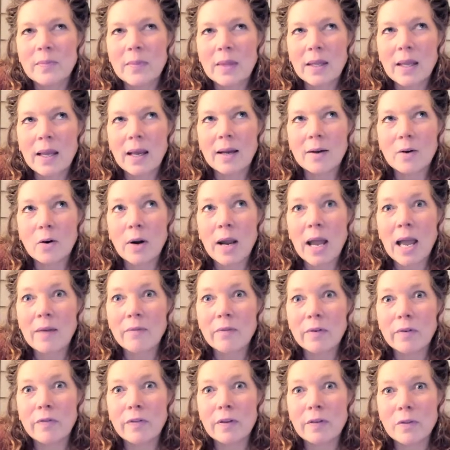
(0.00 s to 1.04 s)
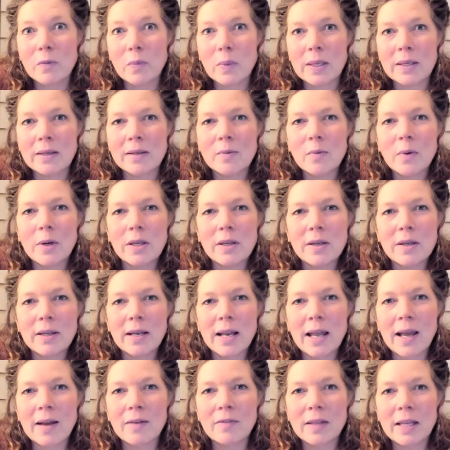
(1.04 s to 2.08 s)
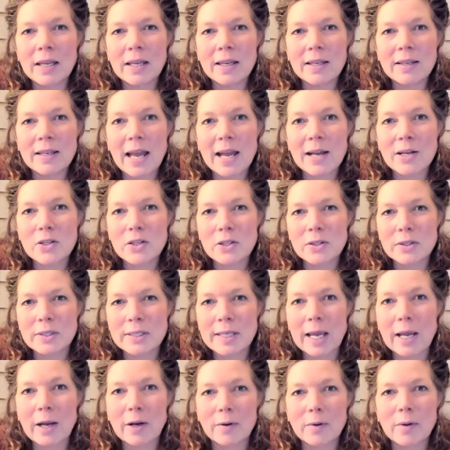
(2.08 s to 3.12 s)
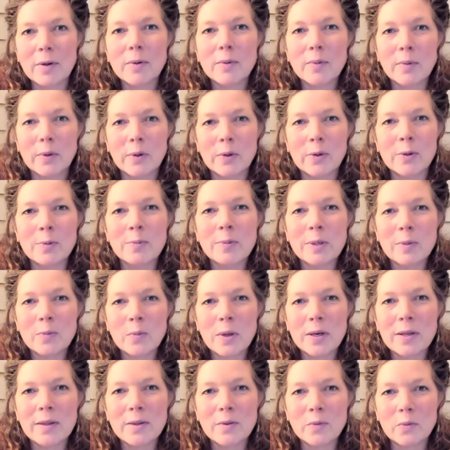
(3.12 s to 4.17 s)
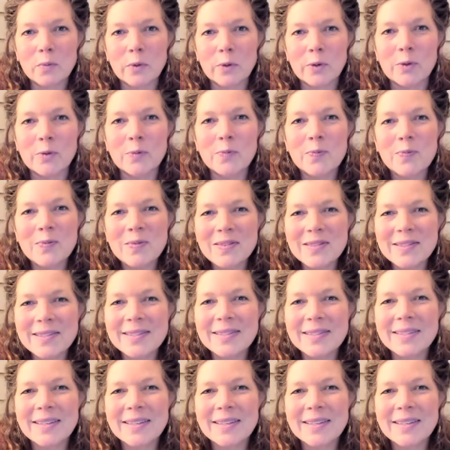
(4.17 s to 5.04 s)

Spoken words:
Yeah, or have a fifth wheel where you could have like an actual tarot room in one of the rooms